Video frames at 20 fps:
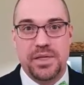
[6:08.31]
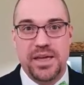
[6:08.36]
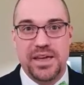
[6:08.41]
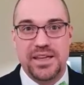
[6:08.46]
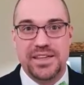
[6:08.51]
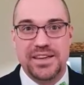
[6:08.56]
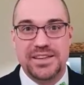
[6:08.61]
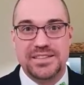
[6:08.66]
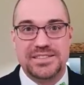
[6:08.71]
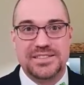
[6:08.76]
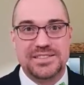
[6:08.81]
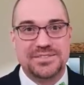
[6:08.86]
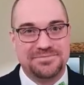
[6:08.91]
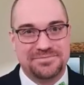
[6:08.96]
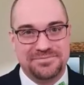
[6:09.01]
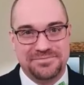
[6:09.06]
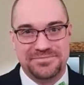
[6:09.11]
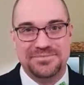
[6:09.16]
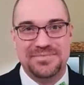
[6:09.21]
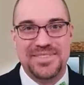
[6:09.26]
playlist.
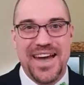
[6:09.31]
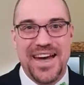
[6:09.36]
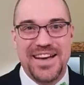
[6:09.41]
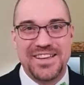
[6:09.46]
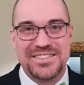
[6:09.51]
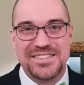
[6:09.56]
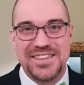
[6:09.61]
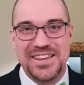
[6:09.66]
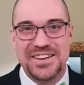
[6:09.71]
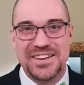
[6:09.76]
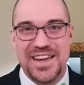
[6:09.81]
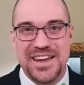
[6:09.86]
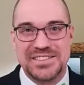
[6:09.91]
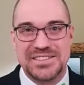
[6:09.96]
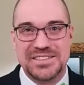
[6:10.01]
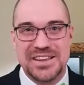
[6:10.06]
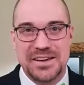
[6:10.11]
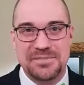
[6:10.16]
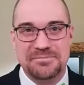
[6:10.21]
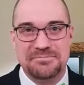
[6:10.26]
I'll see you
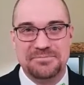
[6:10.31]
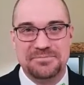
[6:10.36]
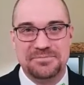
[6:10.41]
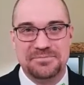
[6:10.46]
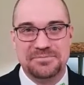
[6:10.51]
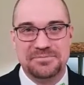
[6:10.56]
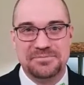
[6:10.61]
next time.